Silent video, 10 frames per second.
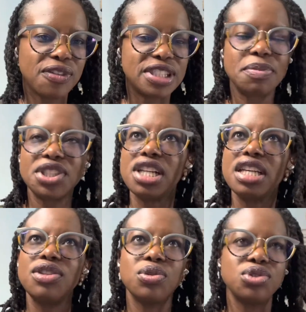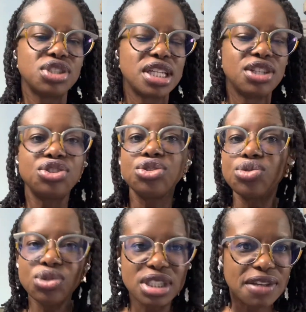especially those
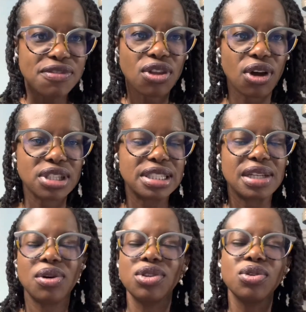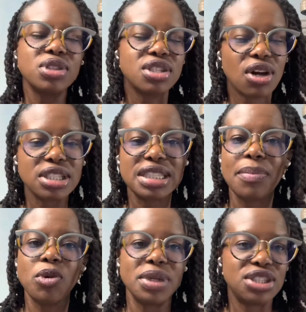intrusive thoughts or those thoughts that
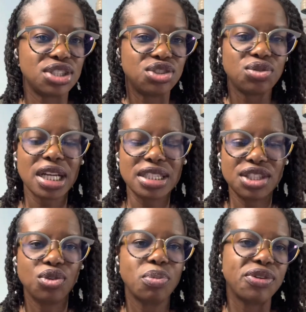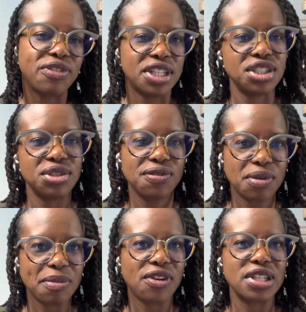will be distracting you or preventing you
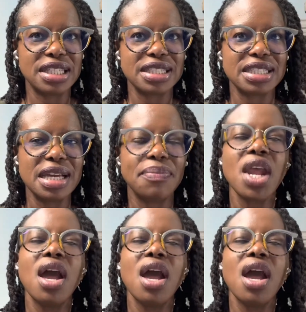from falling asleep,